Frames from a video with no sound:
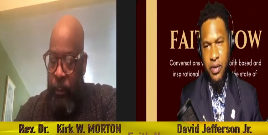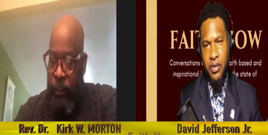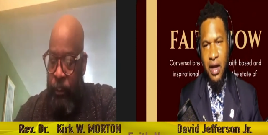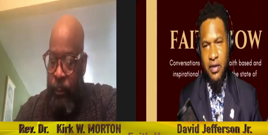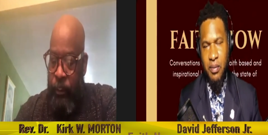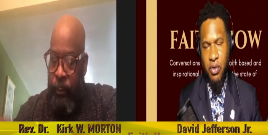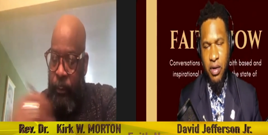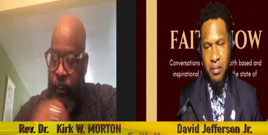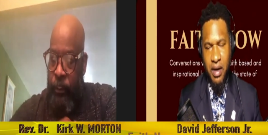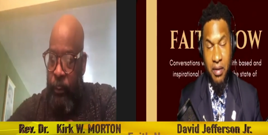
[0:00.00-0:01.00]
Speaker 1: dr
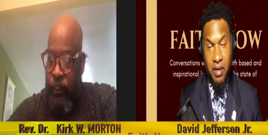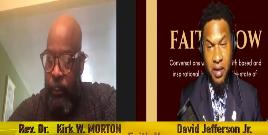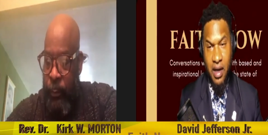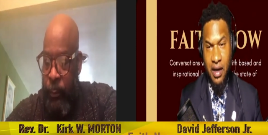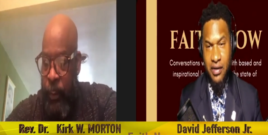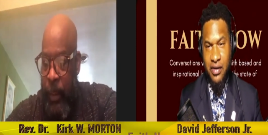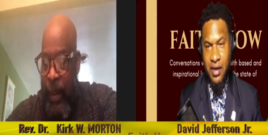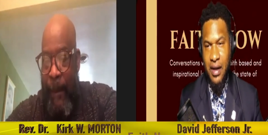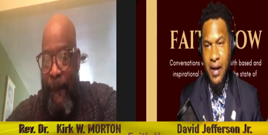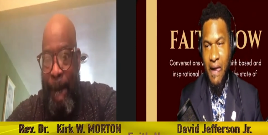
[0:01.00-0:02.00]
morton but i'm going to be honest
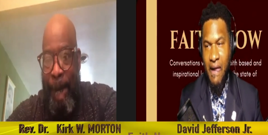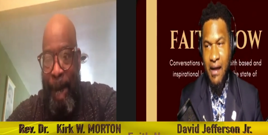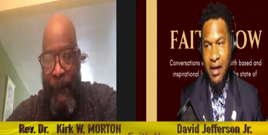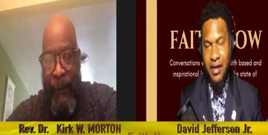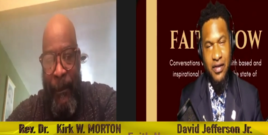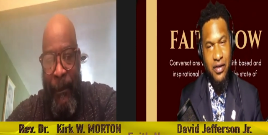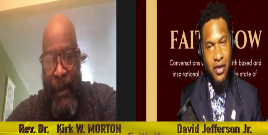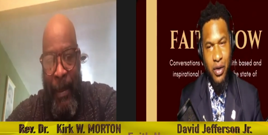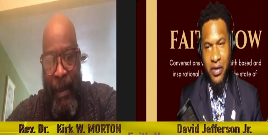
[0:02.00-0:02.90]
this is only